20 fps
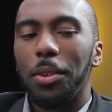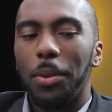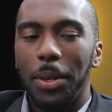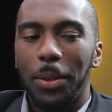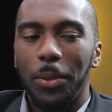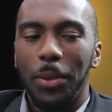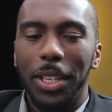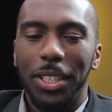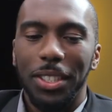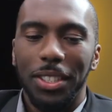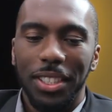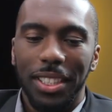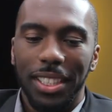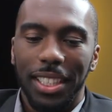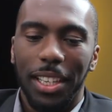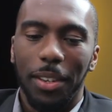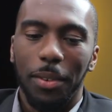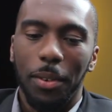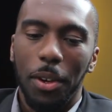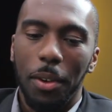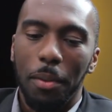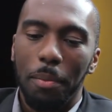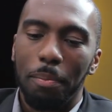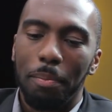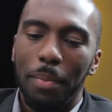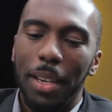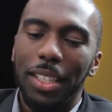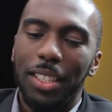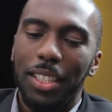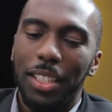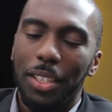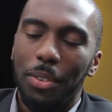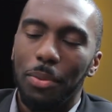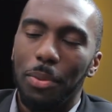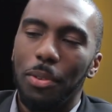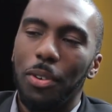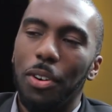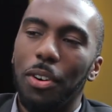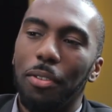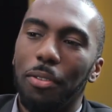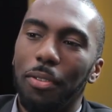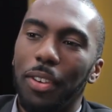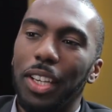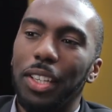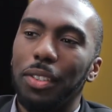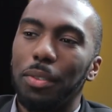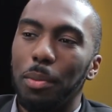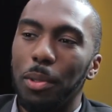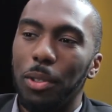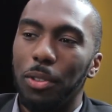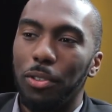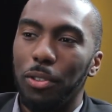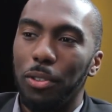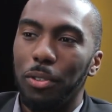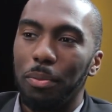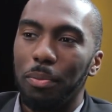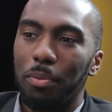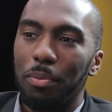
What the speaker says: is our one question here. Basically, we've got a Facebook group.